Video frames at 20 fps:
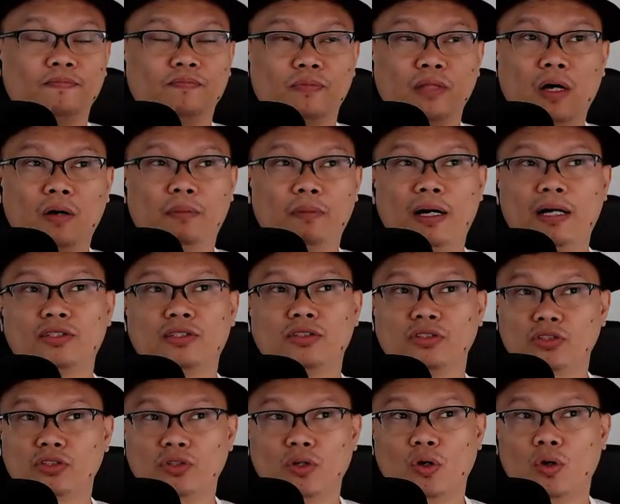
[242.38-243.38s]
Now
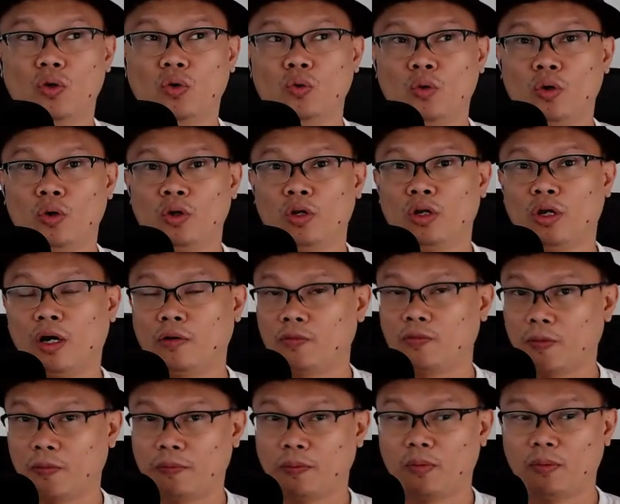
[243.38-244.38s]
boxers know how
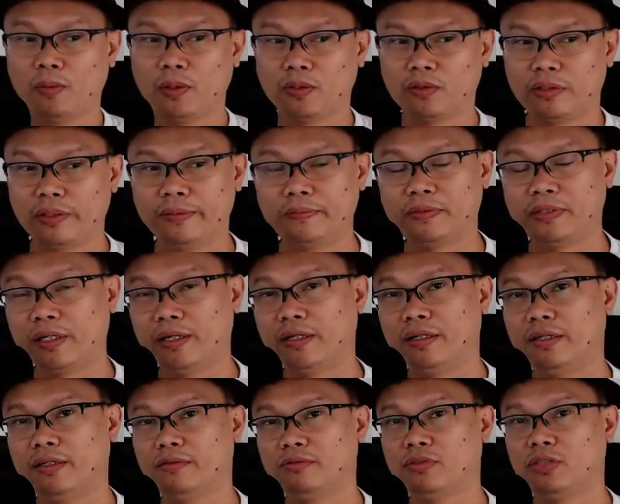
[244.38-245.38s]
to promote
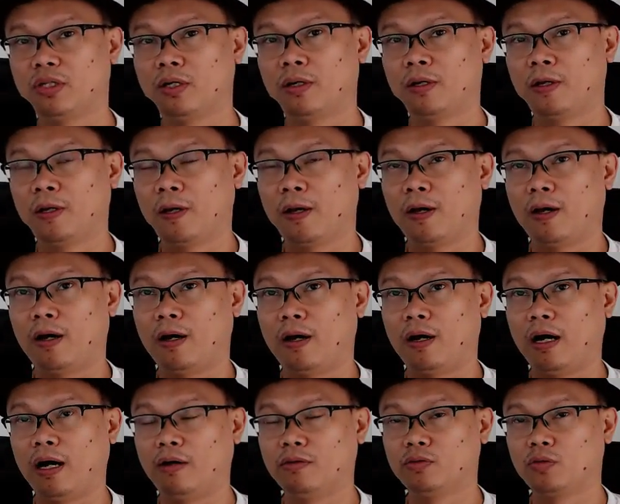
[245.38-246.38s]
themselves,
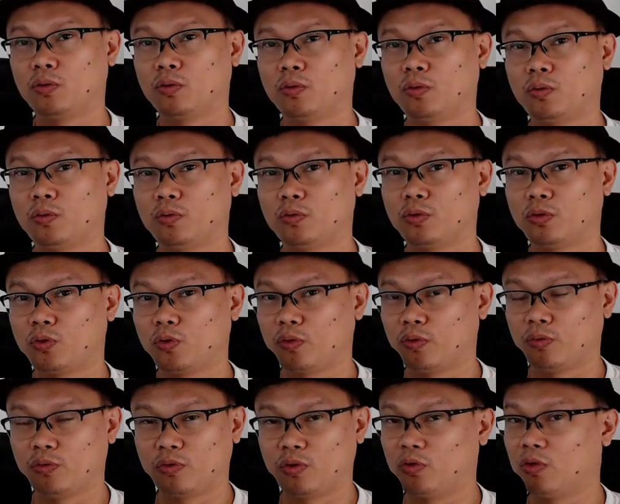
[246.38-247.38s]
how to
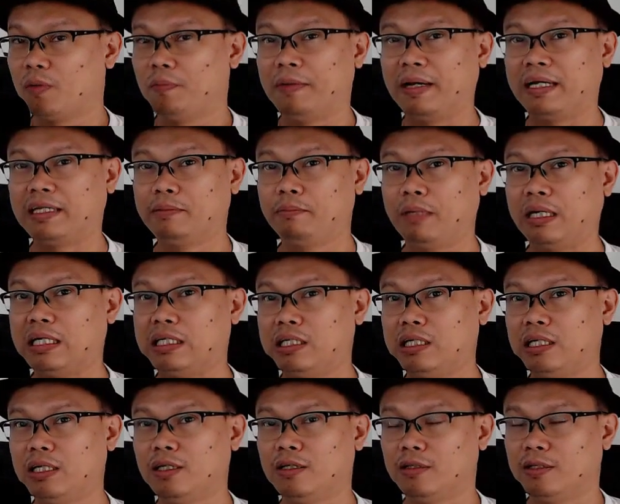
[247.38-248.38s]
demand
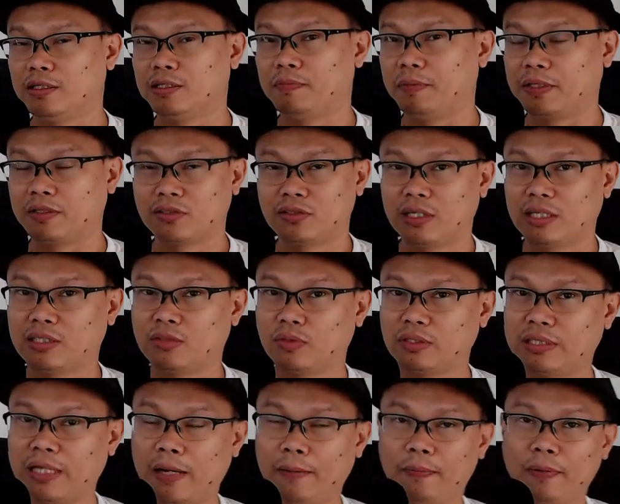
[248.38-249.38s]
money. That's because that's
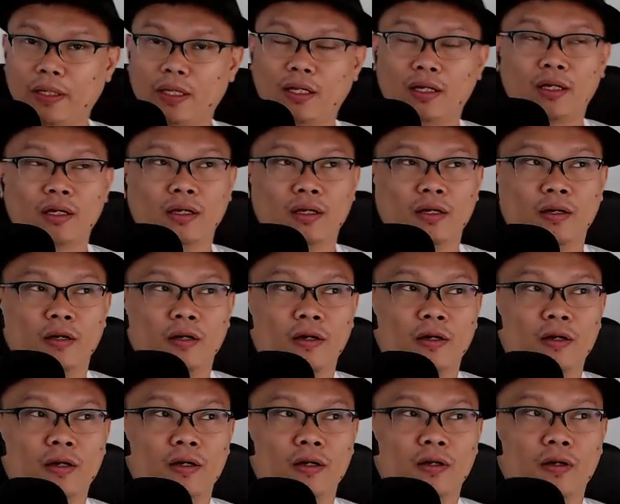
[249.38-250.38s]
what's happening.
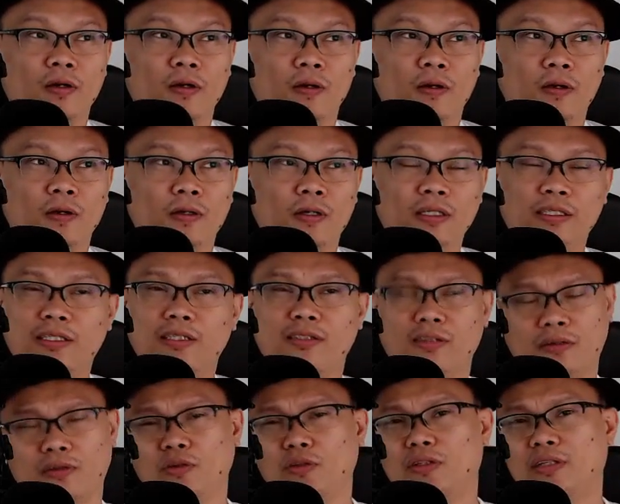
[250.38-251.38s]
Is this
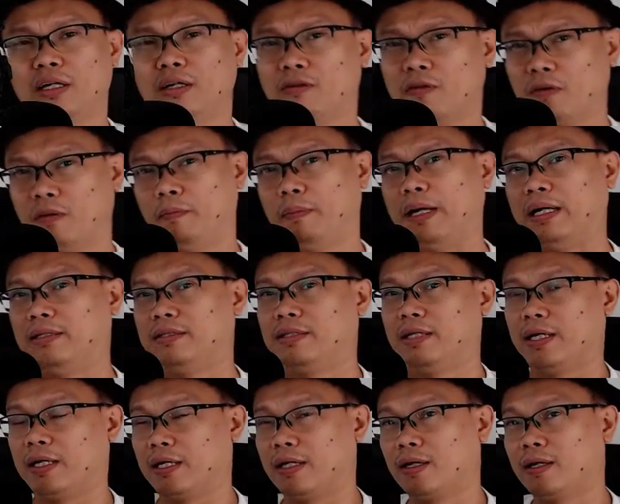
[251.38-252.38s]
a good thing or a bad
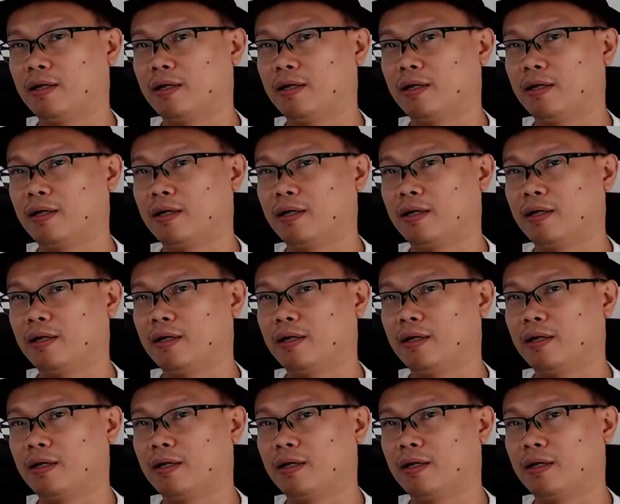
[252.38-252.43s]
thing?